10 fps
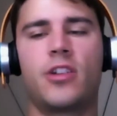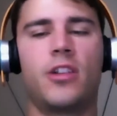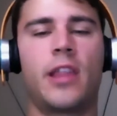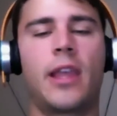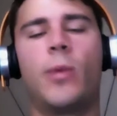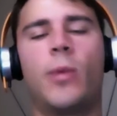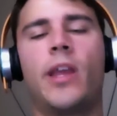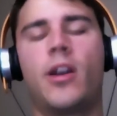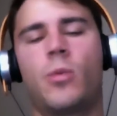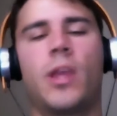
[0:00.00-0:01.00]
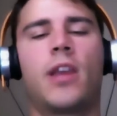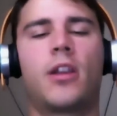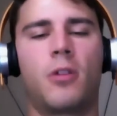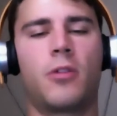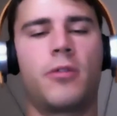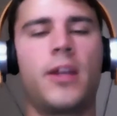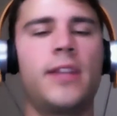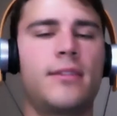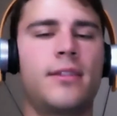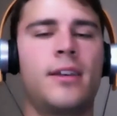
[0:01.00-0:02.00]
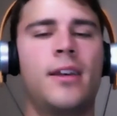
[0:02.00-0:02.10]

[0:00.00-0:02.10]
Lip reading: look at like week-on-week growth rates,